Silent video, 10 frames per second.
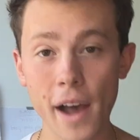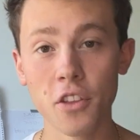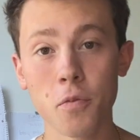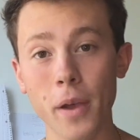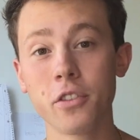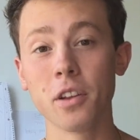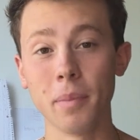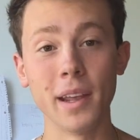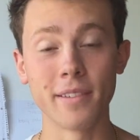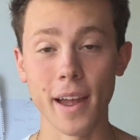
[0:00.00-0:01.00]
Now this basically
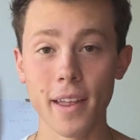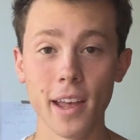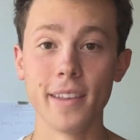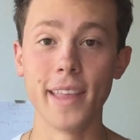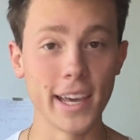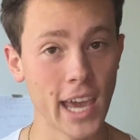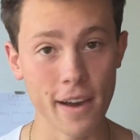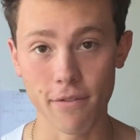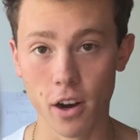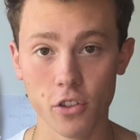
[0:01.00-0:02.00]
means that they
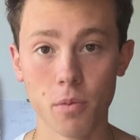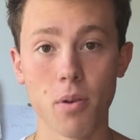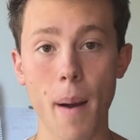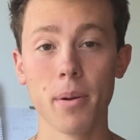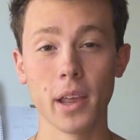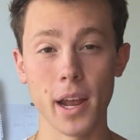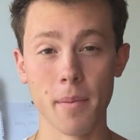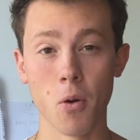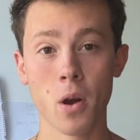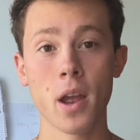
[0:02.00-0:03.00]
can't function properly
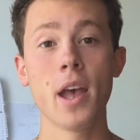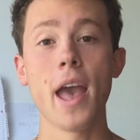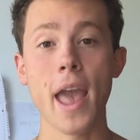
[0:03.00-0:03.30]
anymore,